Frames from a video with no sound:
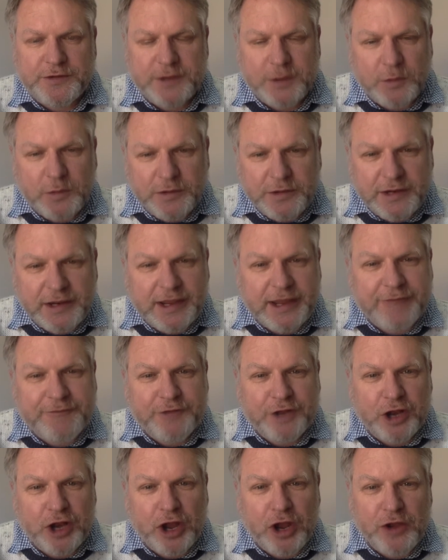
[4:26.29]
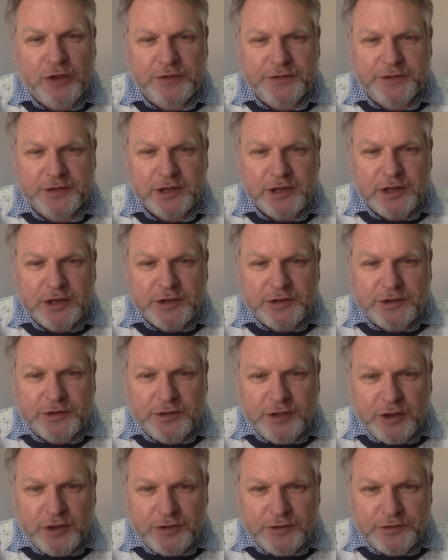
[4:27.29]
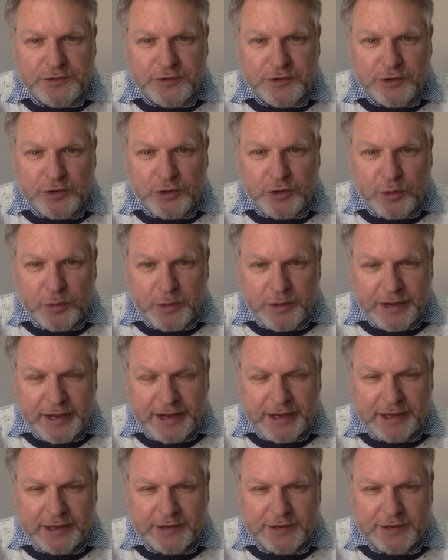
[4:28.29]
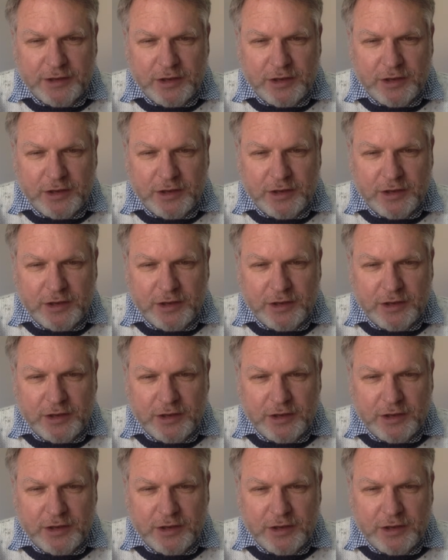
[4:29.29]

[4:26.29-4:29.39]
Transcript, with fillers: We did give clothes to those who were naked.